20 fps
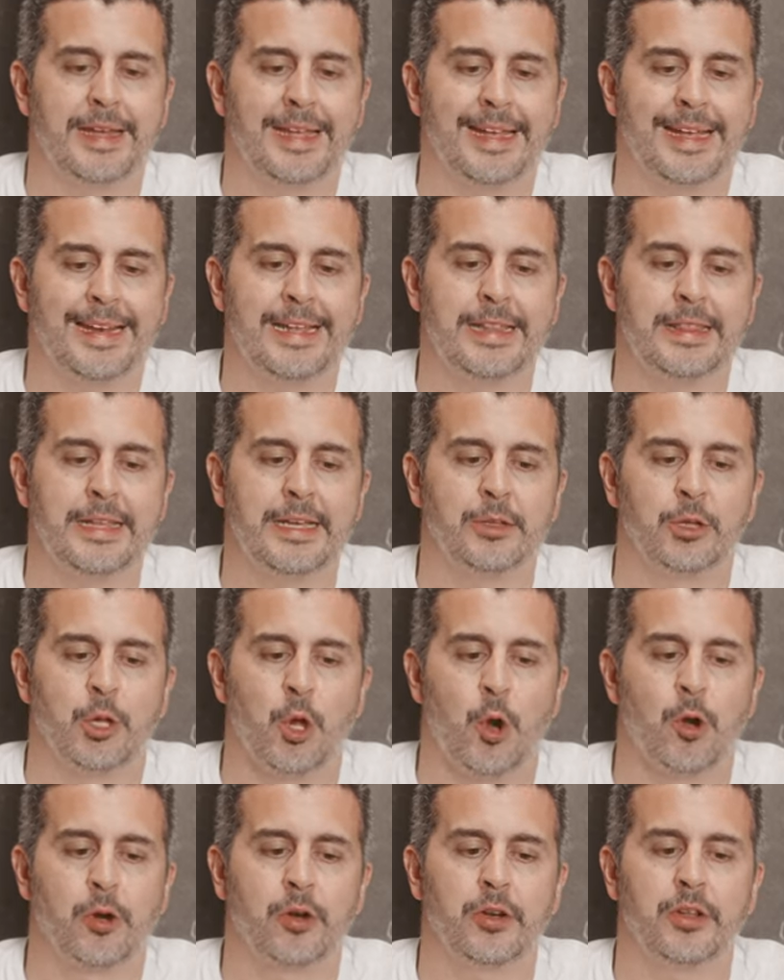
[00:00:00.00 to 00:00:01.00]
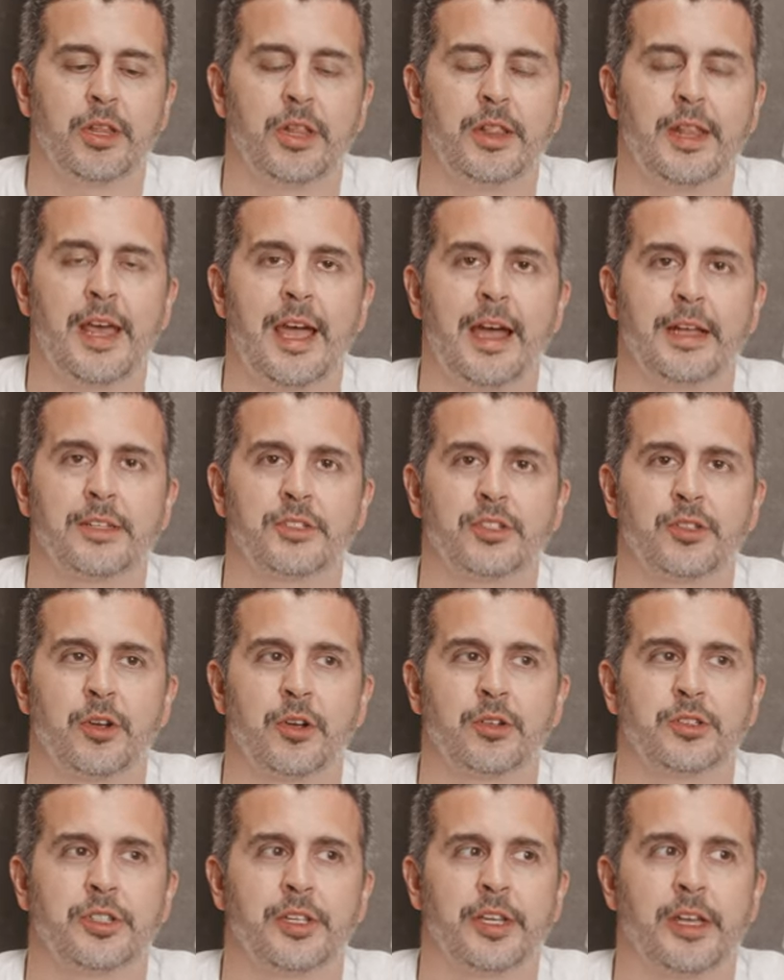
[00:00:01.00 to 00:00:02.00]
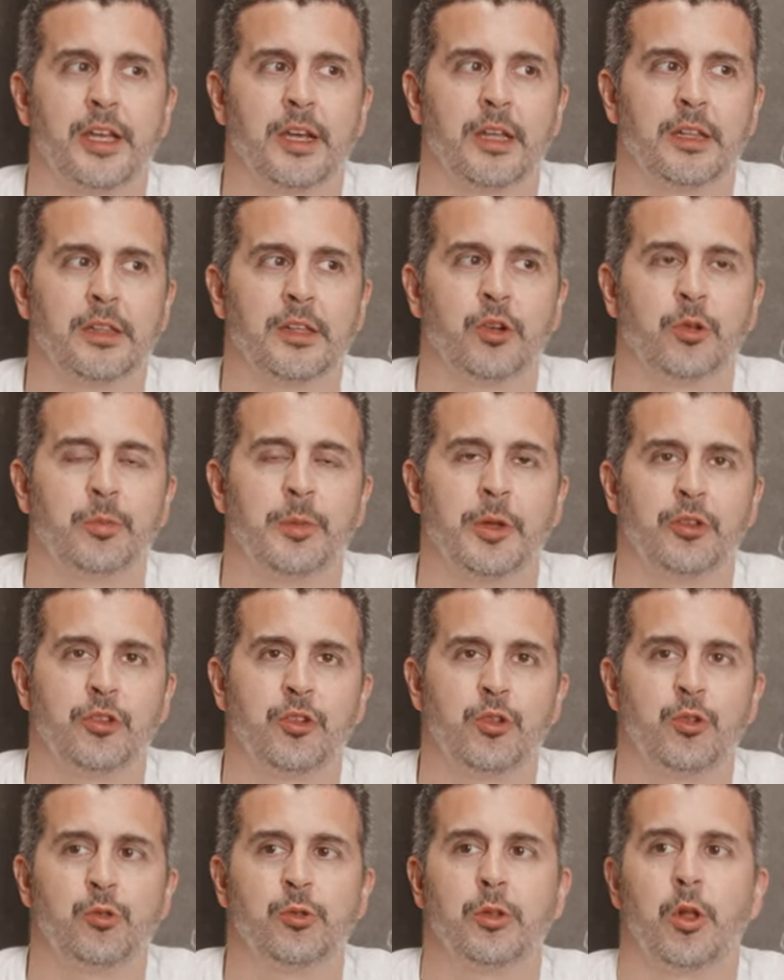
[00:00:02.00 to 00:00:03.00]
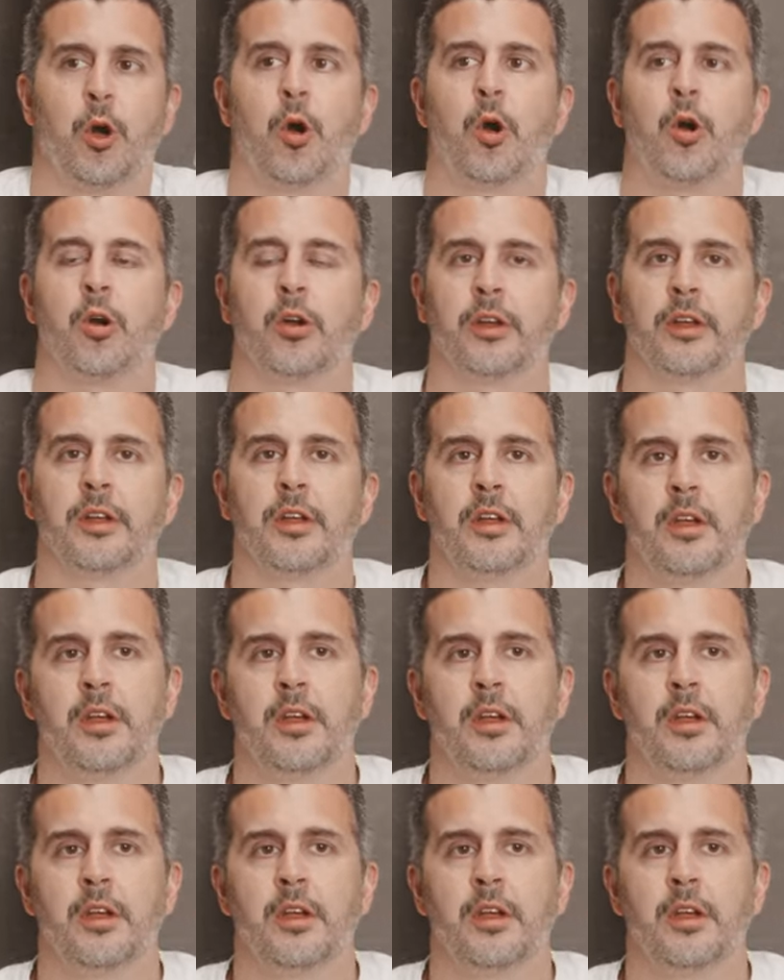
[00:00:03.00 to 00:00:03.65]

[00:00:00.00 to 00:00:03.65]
Anything longer than that starts to get a little bit too long